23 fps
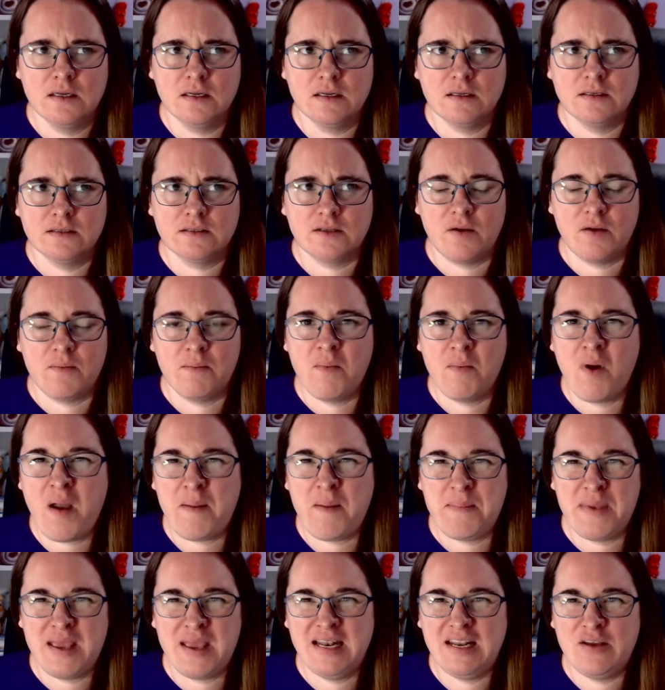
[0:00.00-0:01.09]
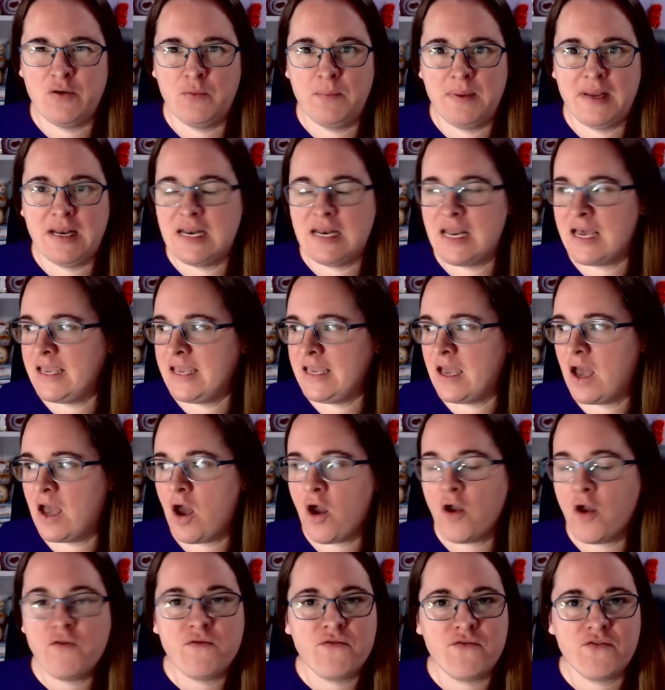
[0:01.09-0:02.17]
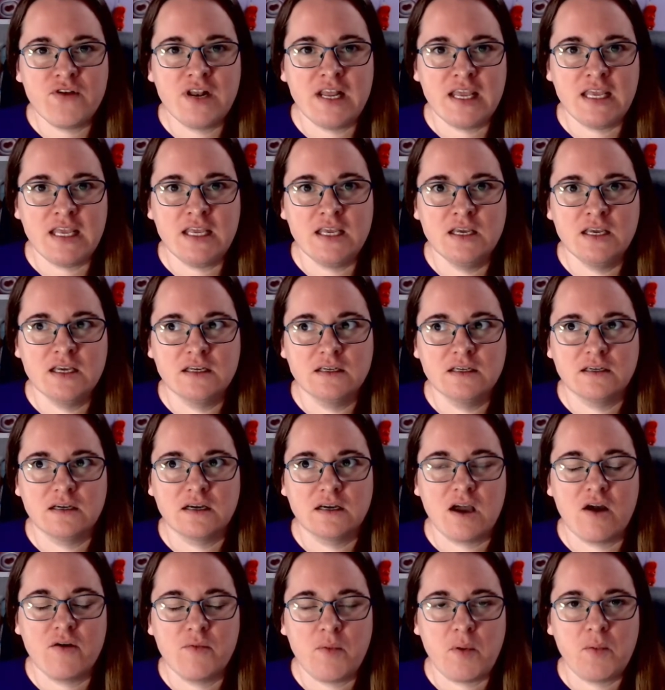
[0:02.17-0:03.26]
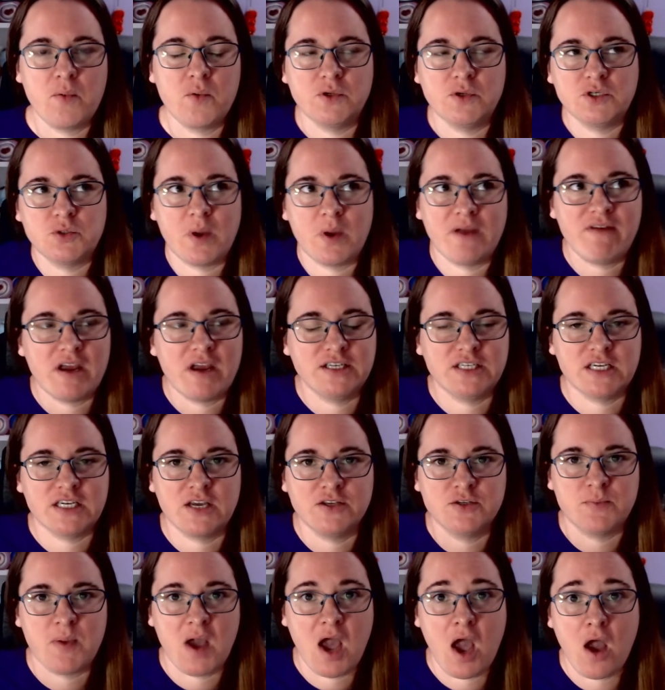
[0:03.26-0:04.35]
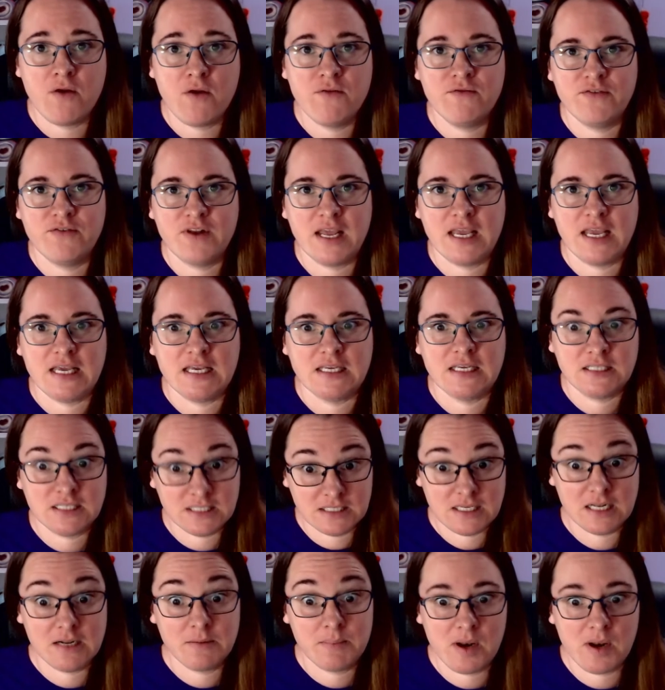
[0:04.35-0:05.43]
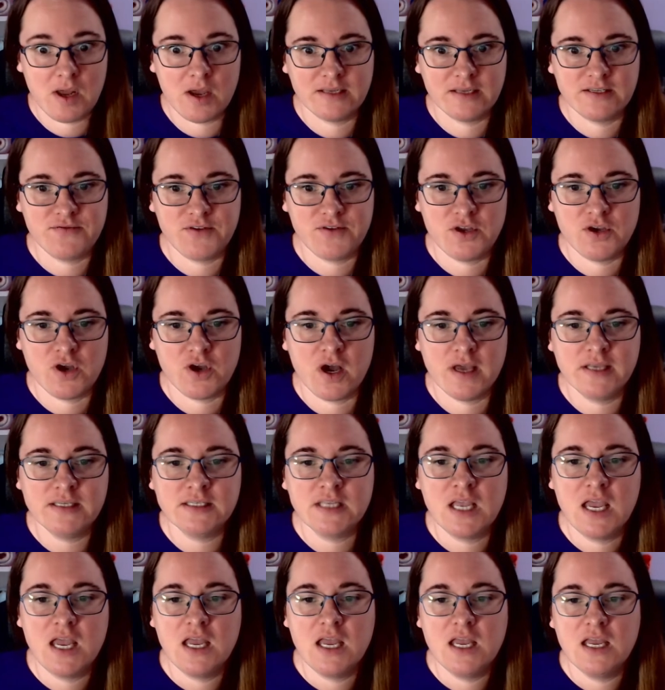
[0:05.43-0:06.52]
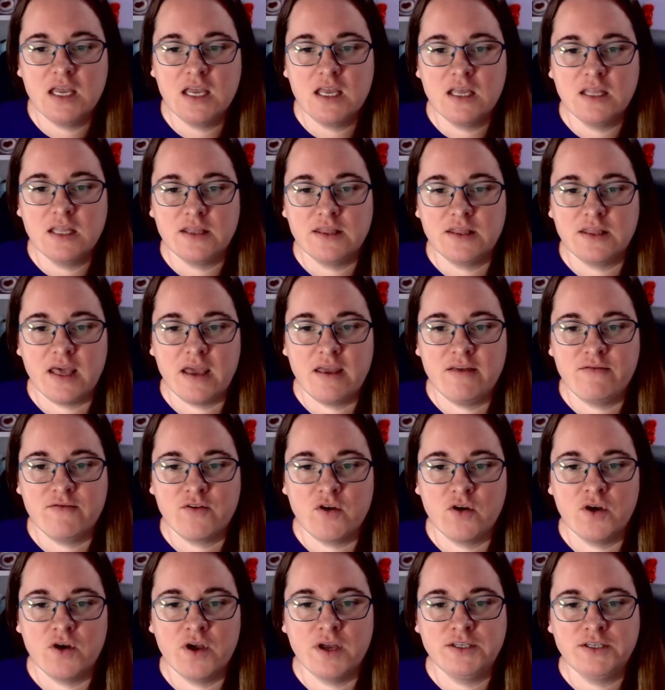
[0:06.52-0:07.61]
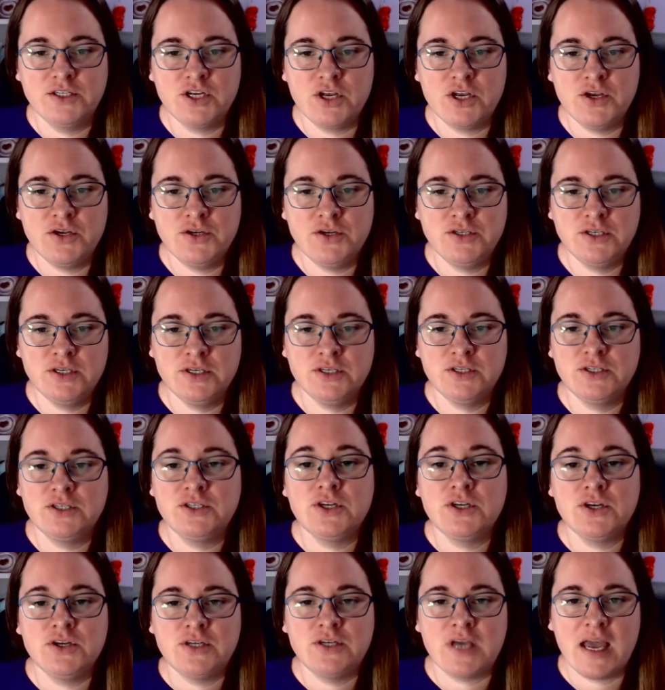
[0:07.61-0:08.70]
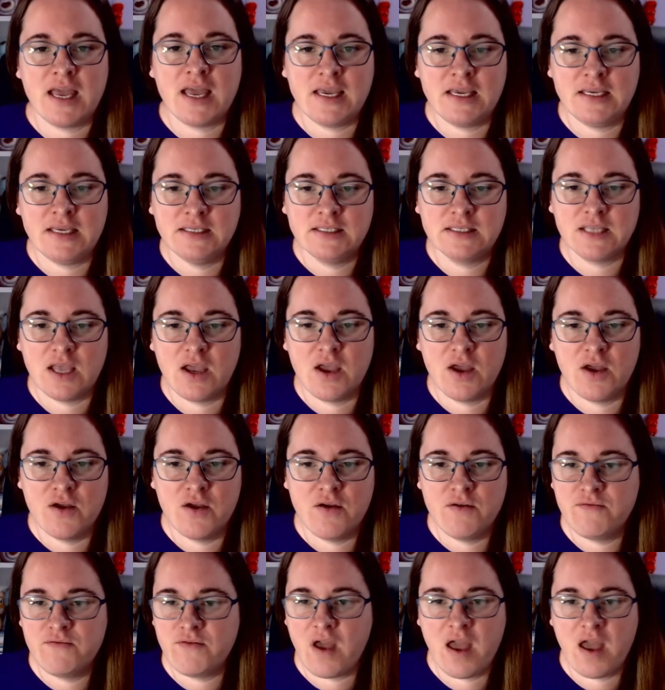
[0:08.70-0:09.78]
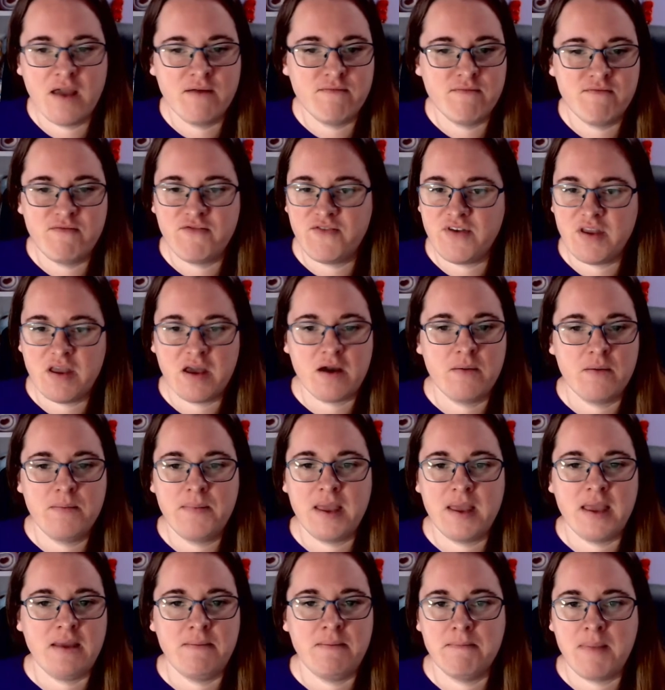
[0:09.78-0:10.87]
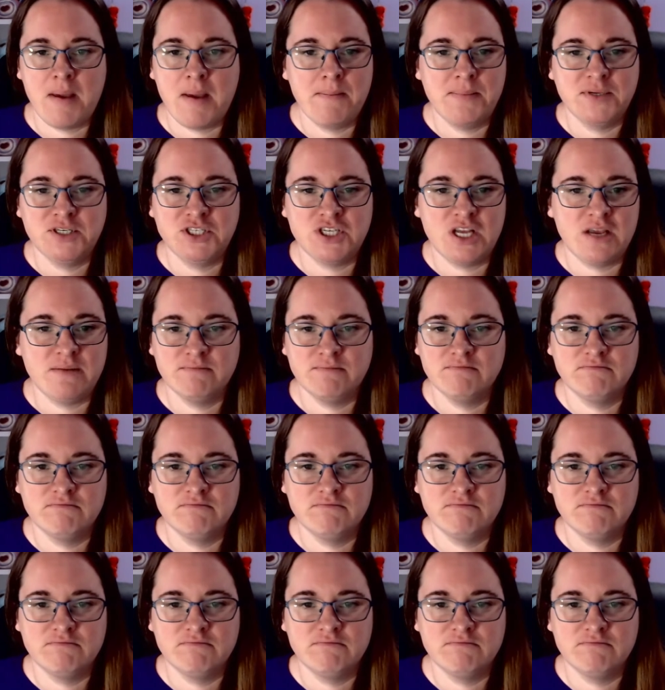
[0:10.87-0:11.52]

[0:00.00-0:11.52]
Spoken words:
So it might be a little bit late. Hopefully, I can't remember which way around it goes, but hopefully it still applies for you guys. They've got a two days of VIP membership